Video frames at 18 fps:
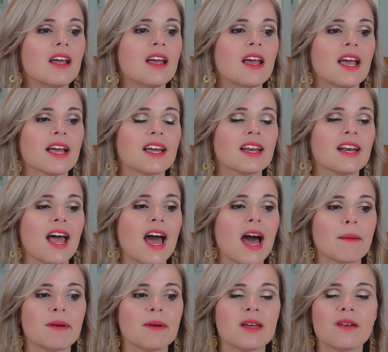It can
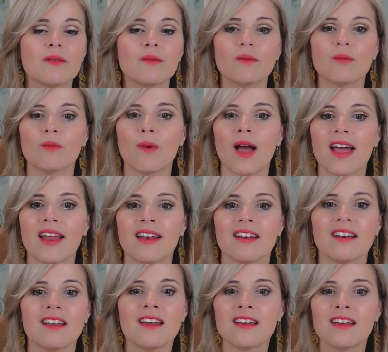happen
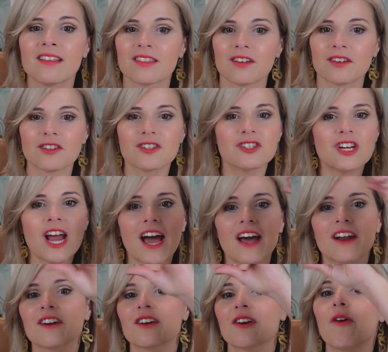when there's
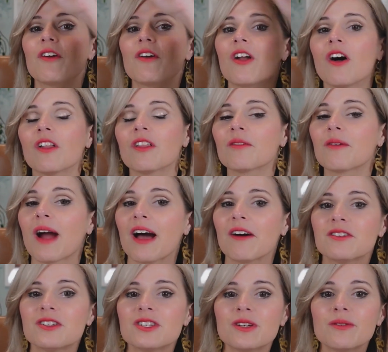chatter going all
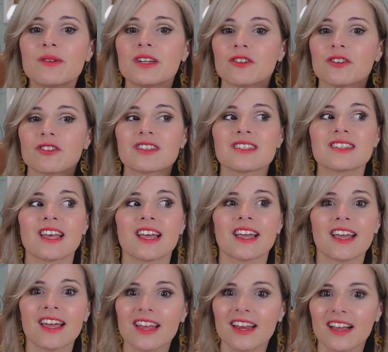around you and you're just
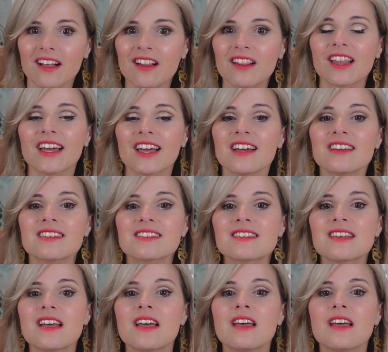like, it clicks.